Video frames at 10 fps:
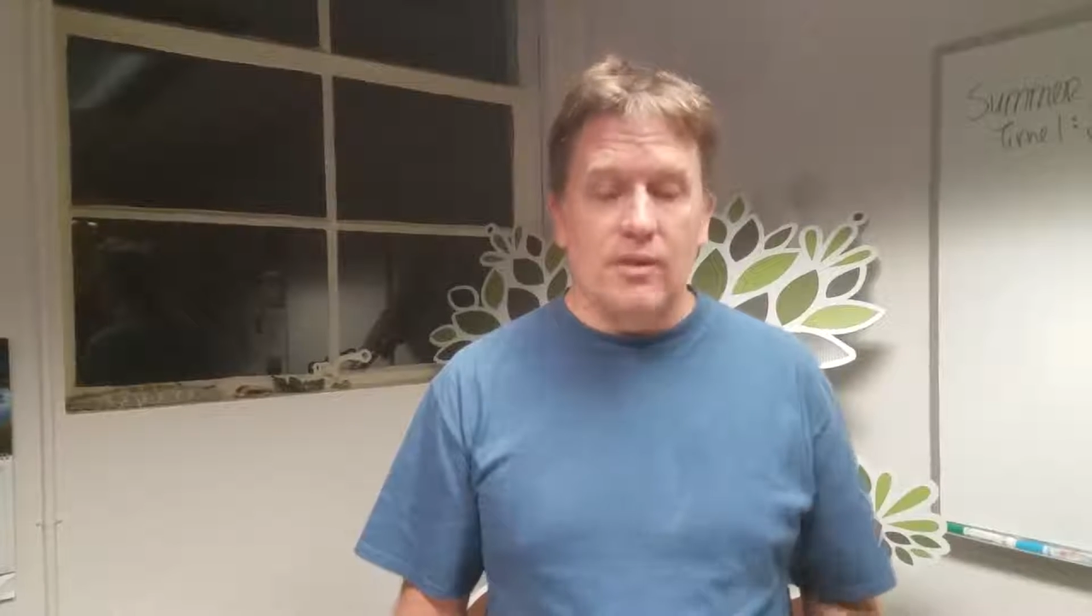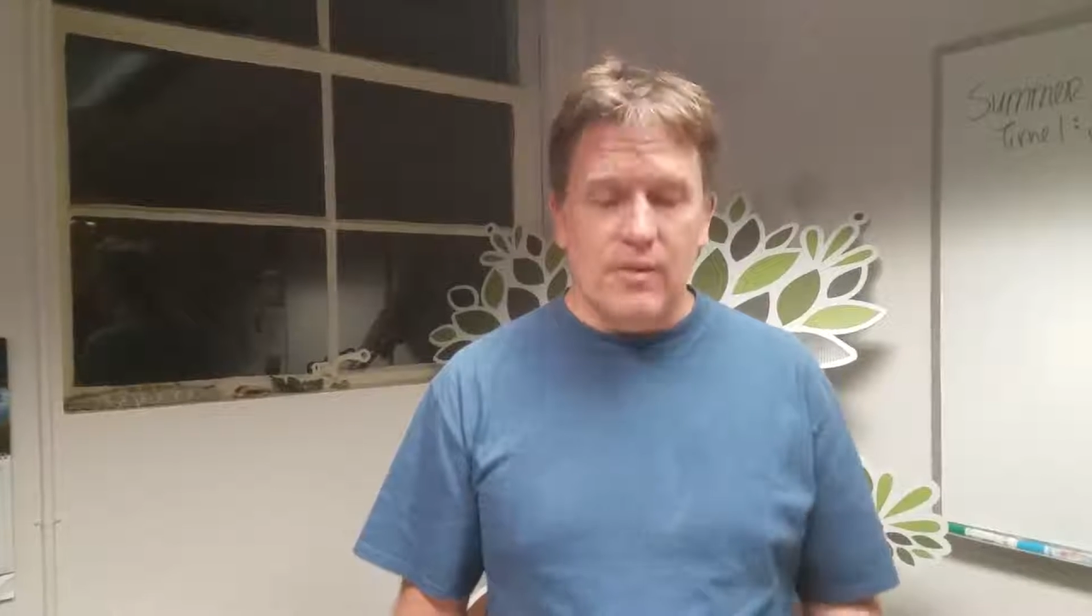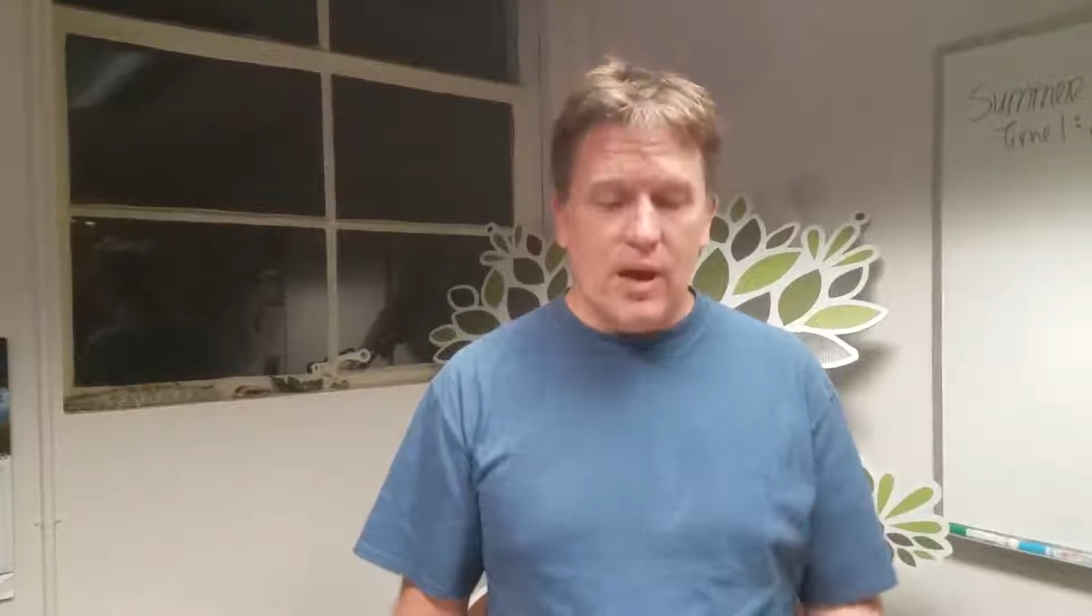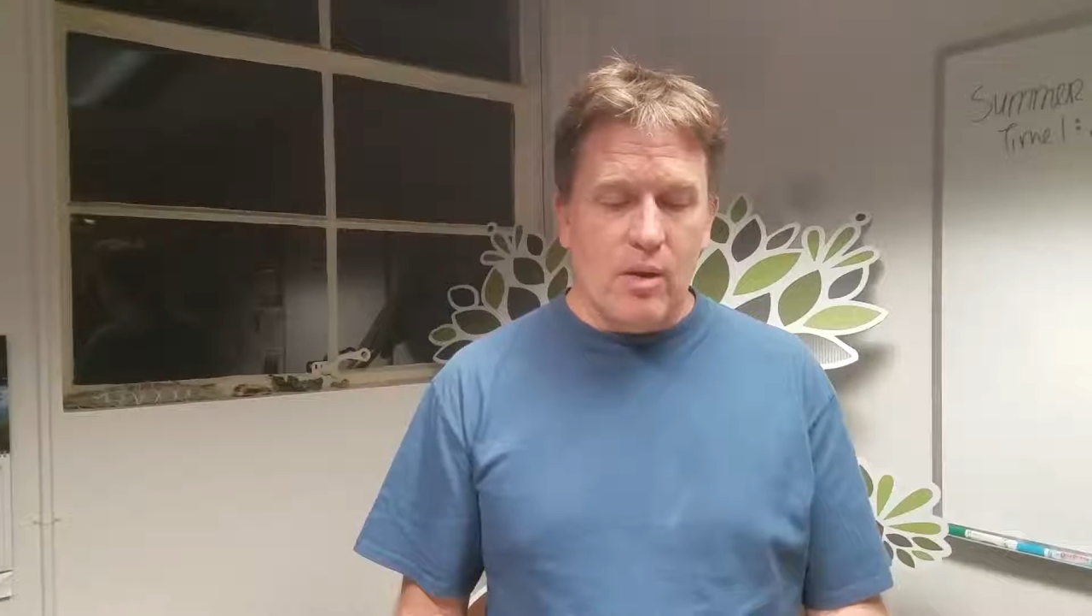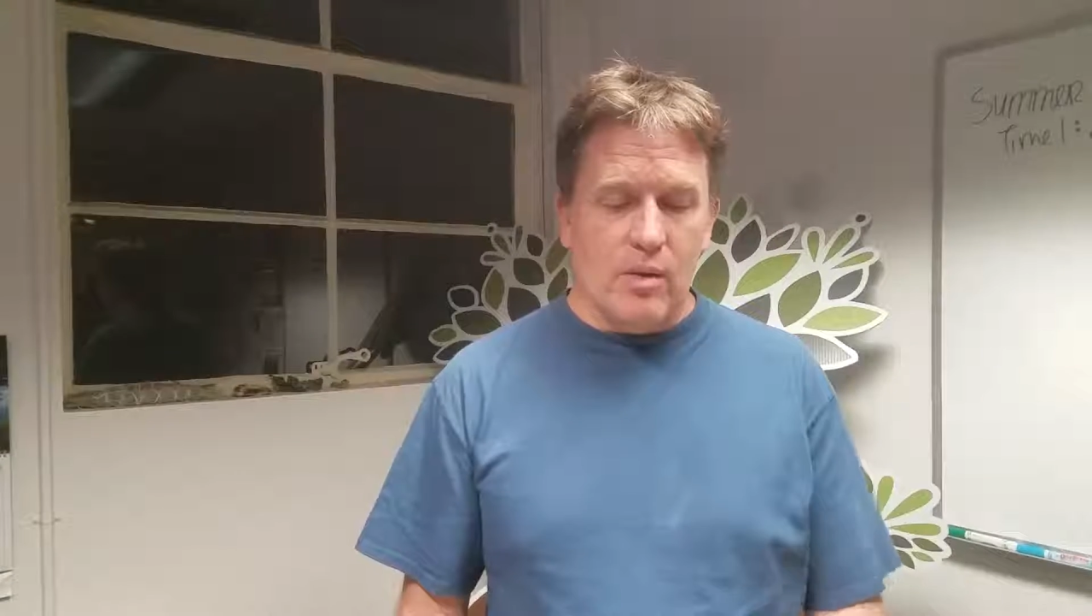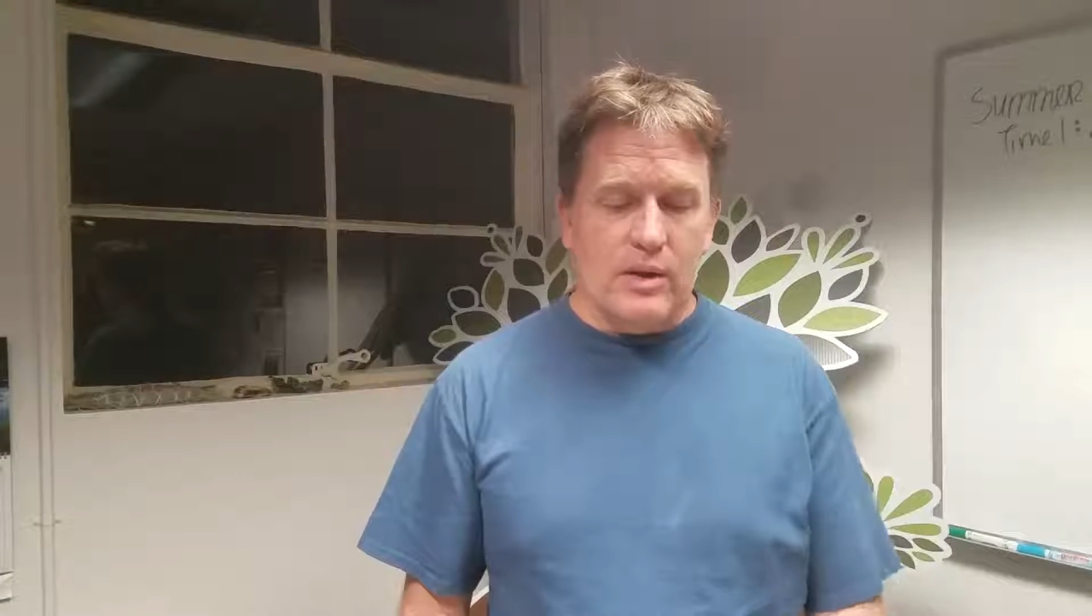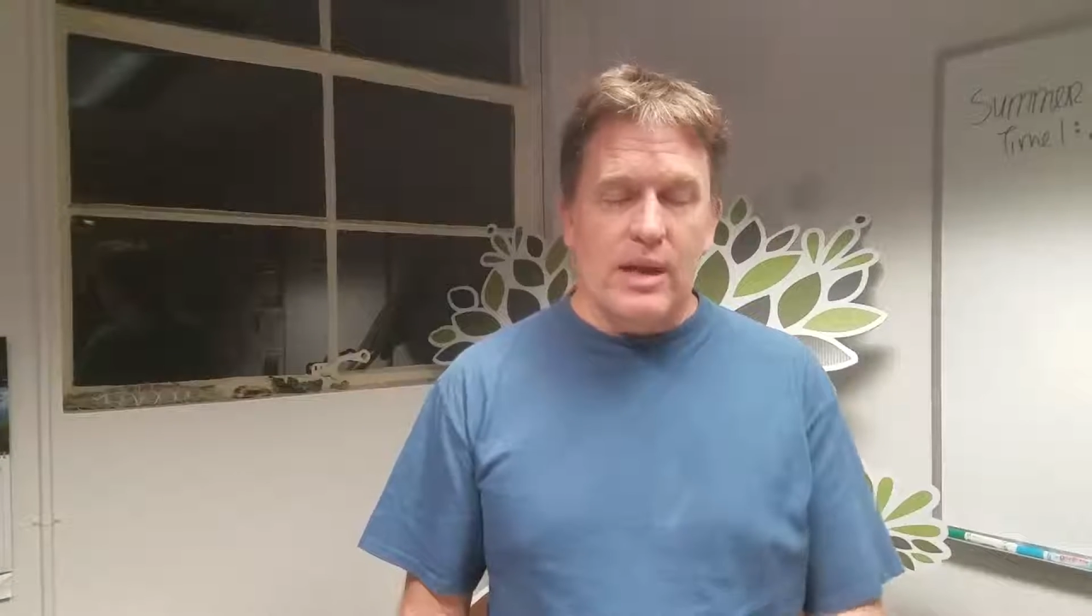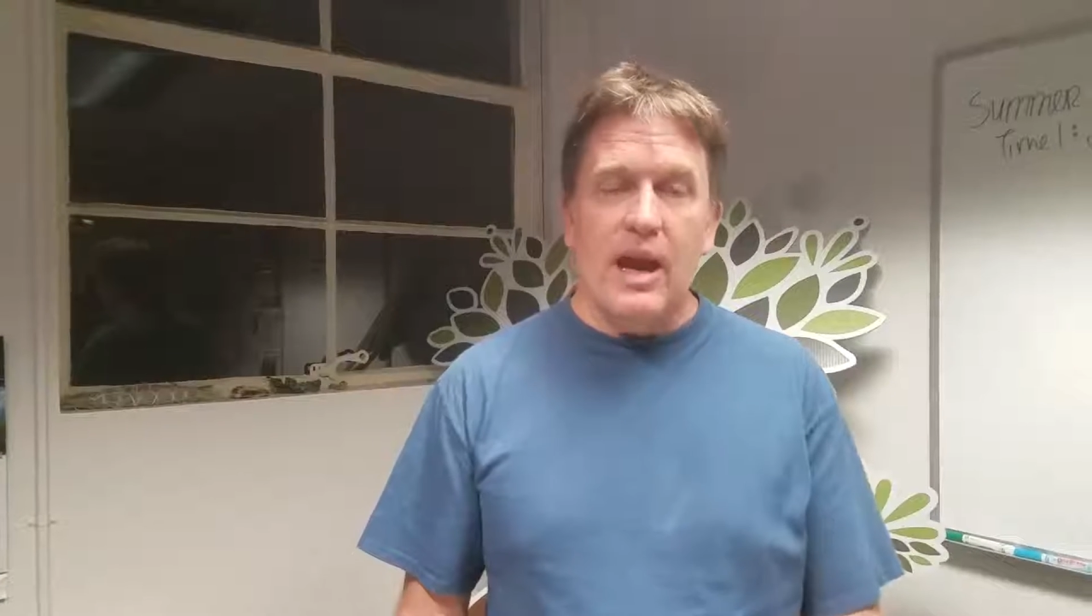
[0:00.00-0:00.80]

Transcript: flour into